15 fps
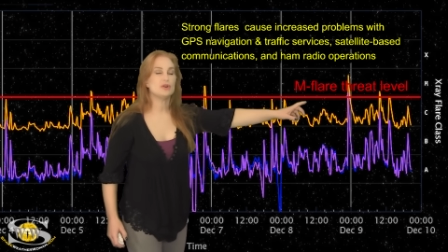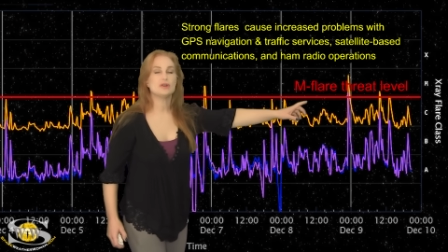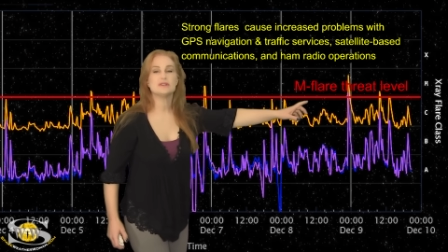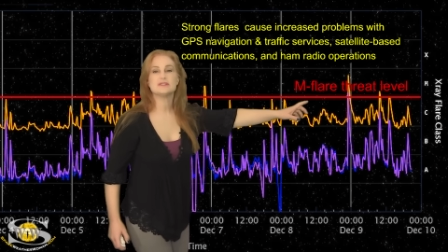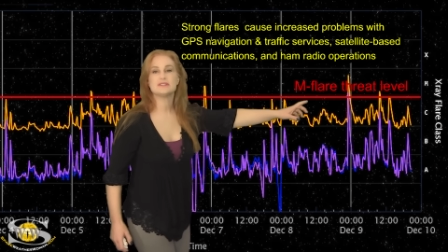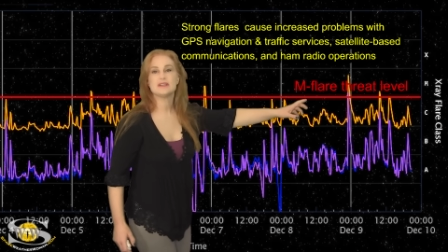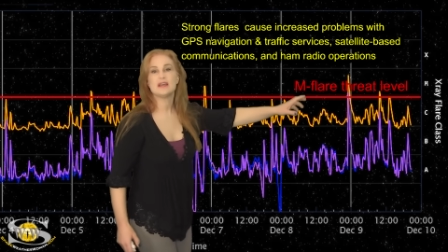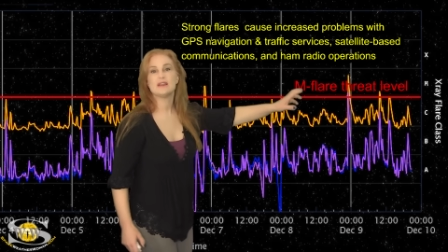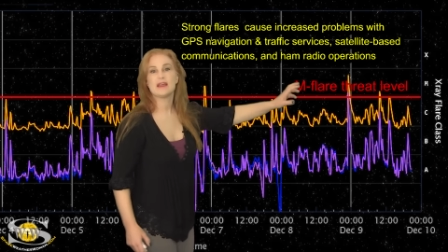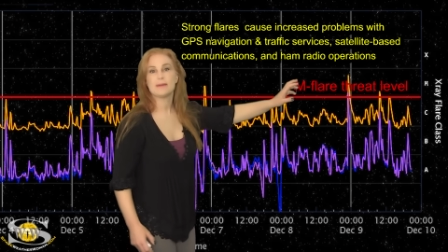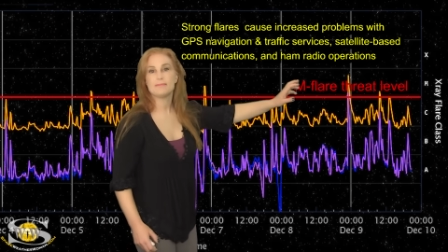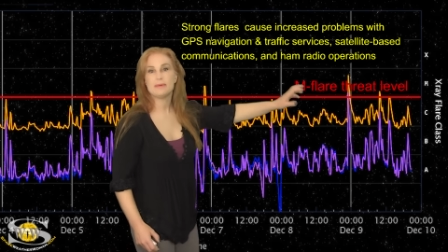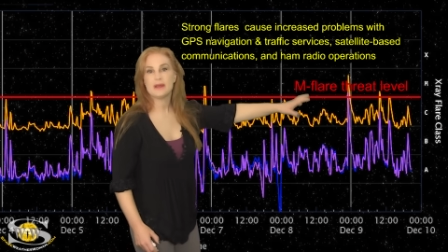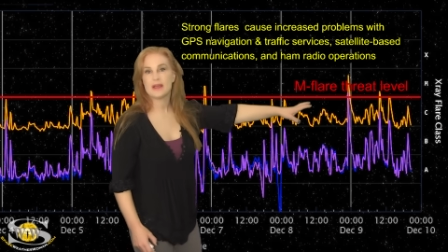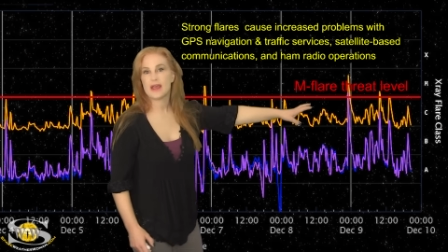you can see
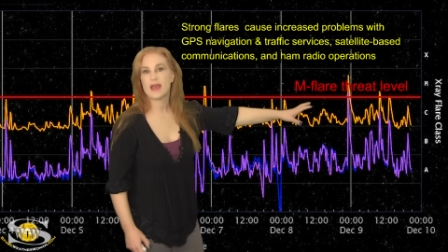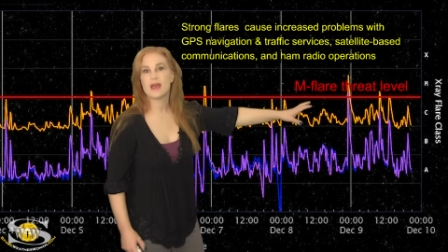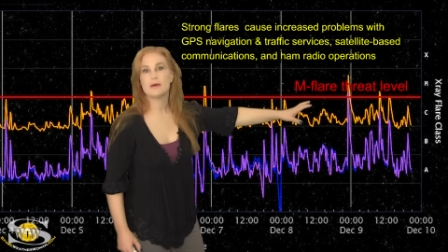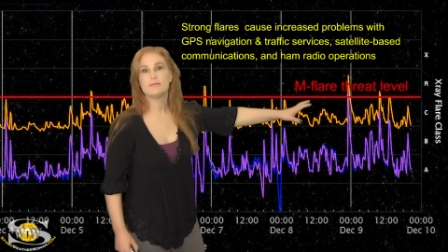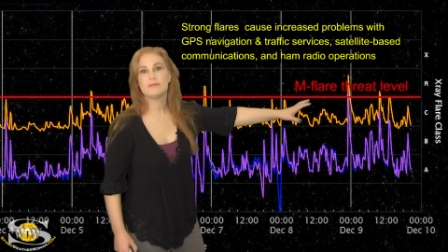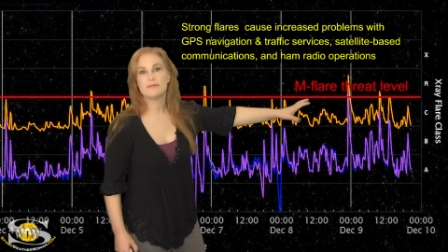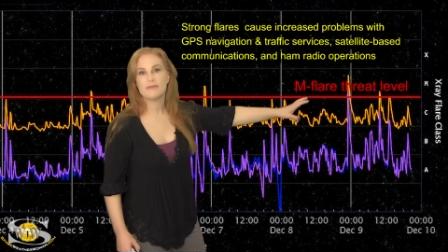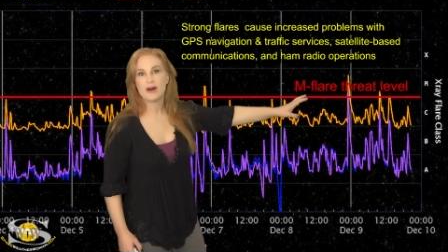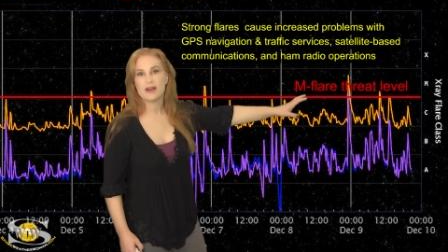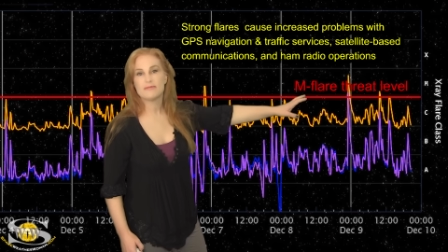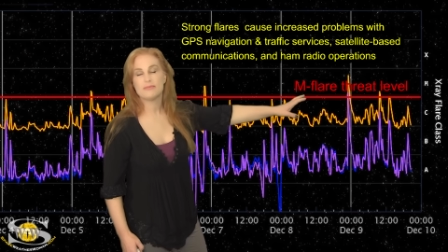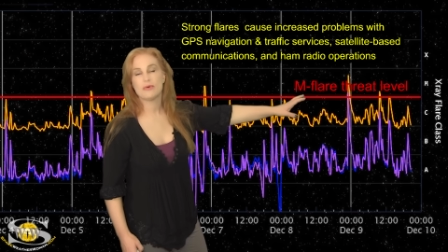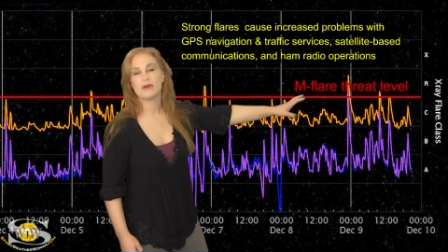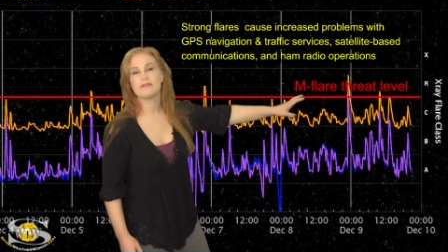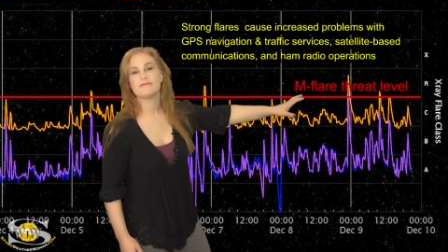that big
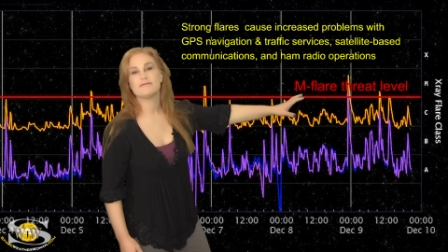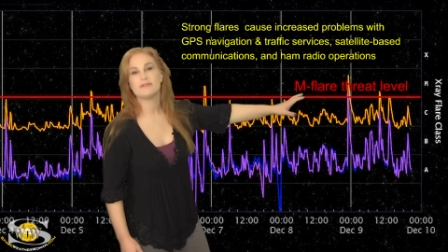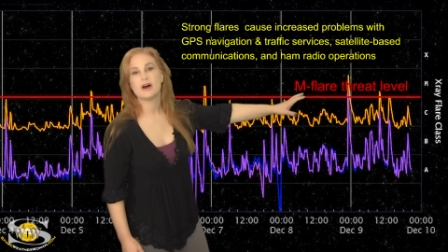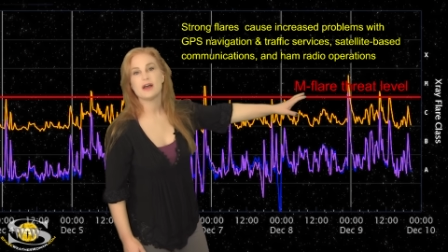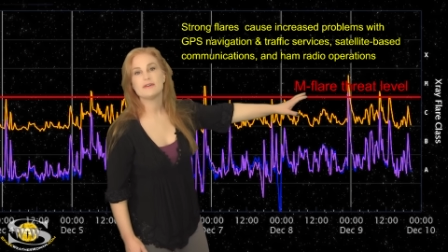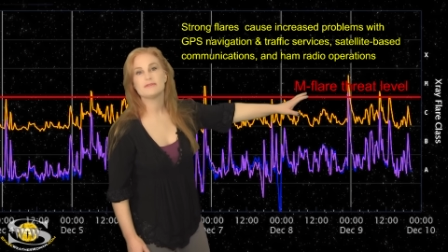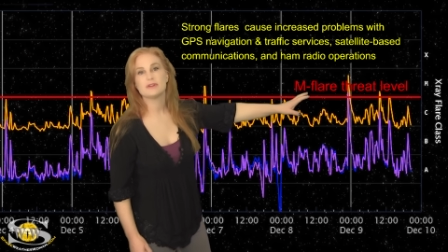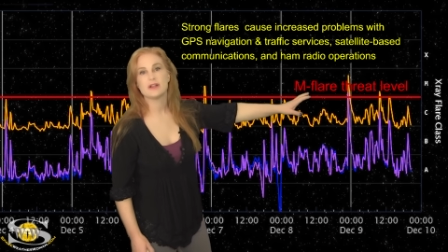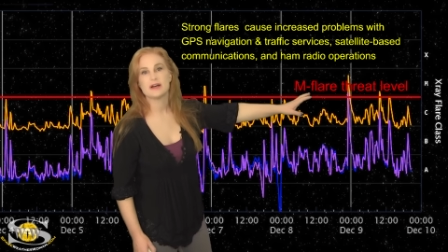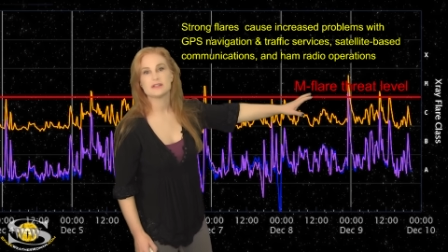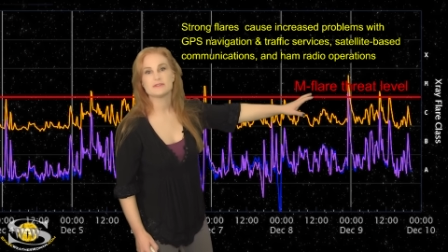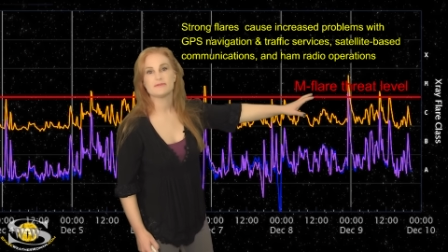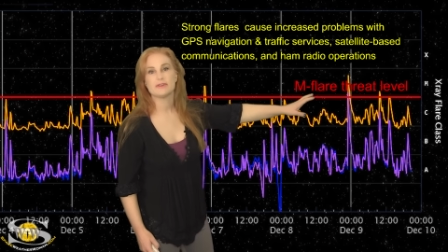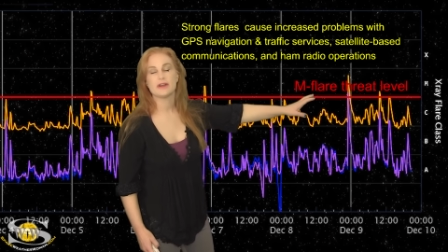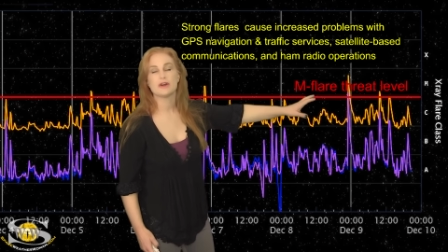M5.5
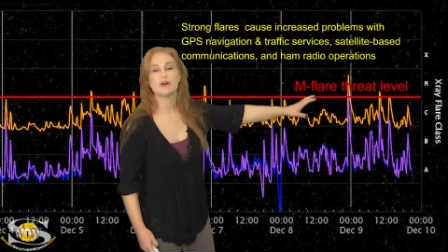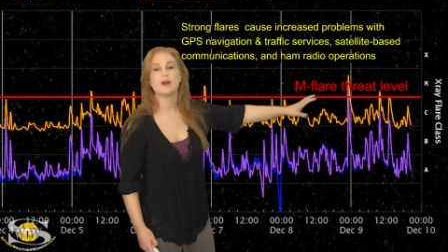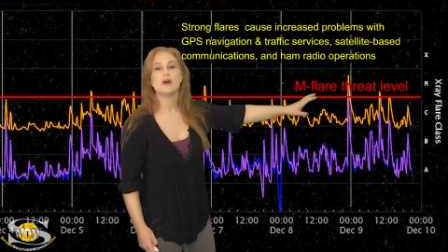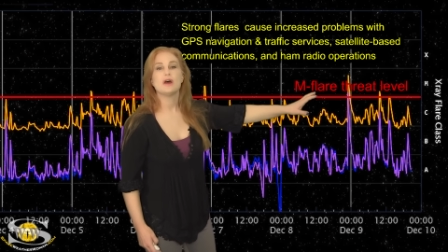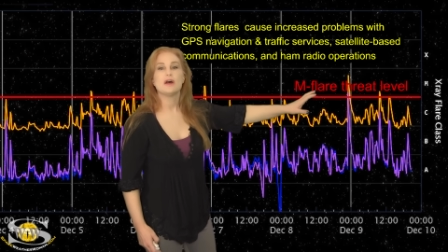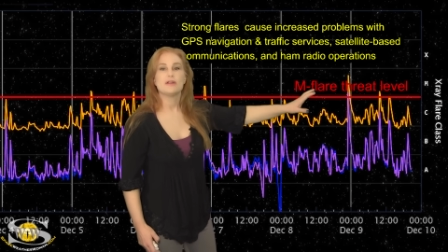class flare.